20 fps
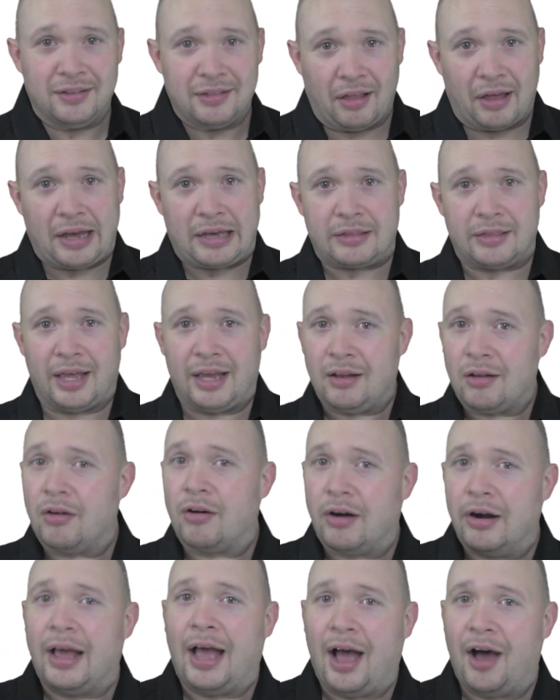Like, they
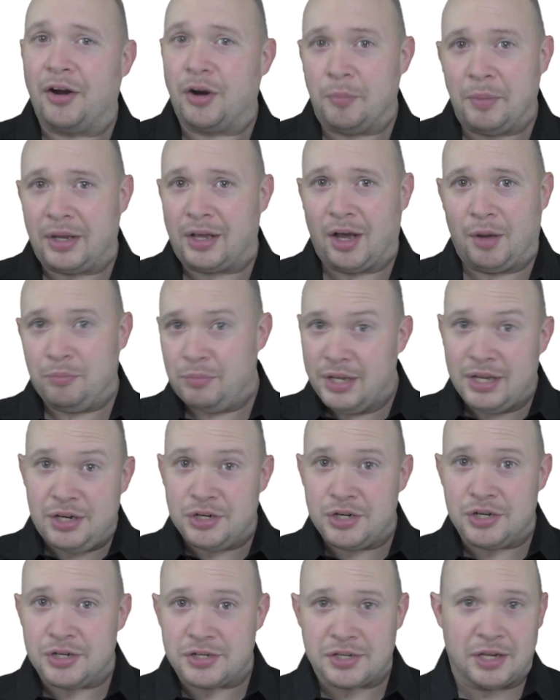learn how to become
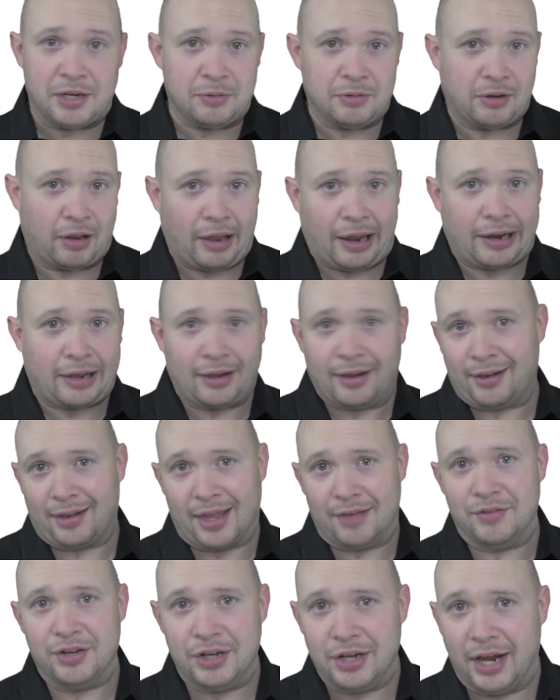ninjas in like
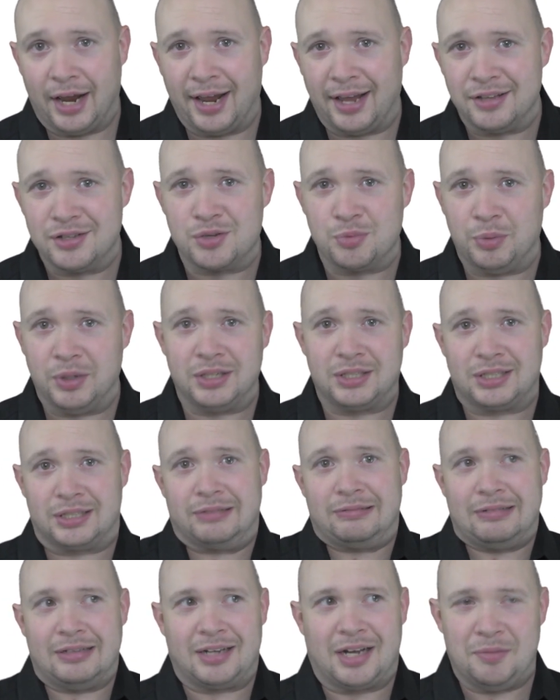11 days, which,
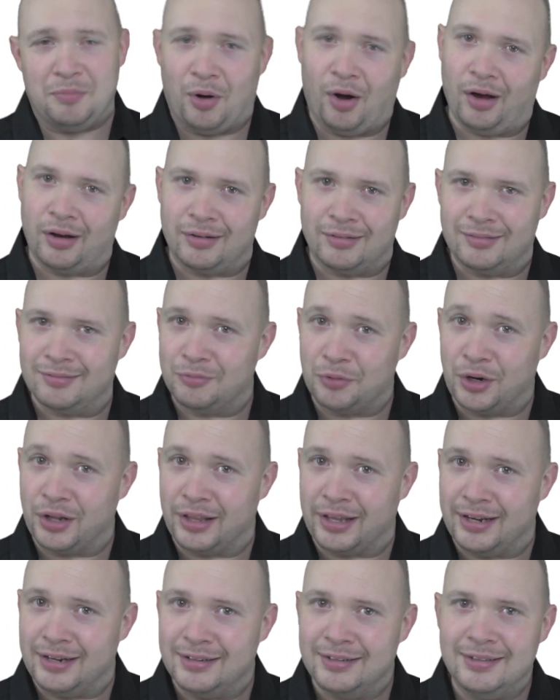come on,
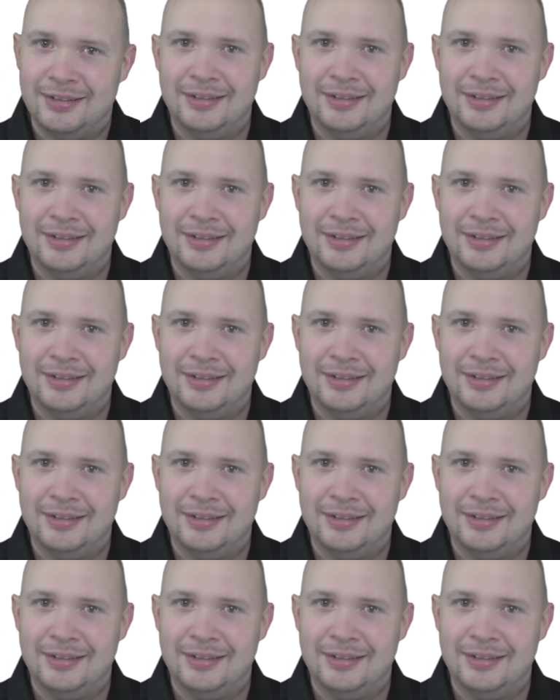really?